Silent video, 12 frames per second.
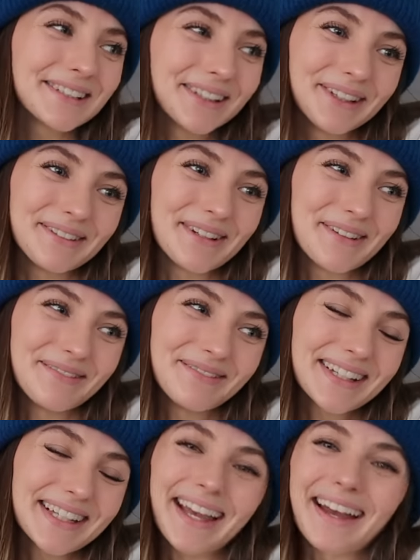So
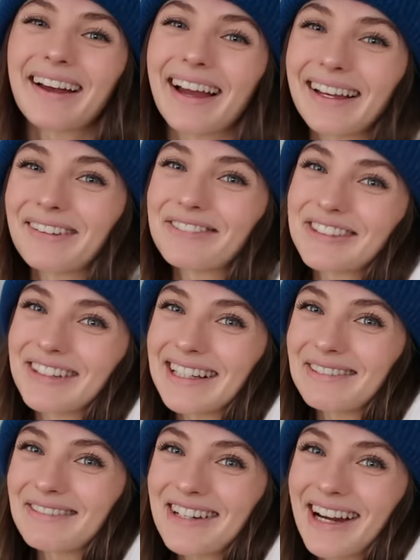yeah, I loved it in her
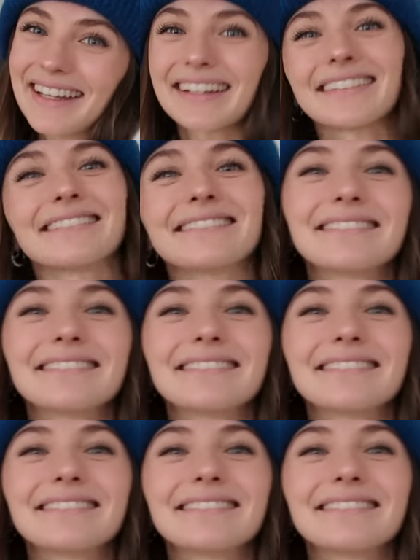little jacket.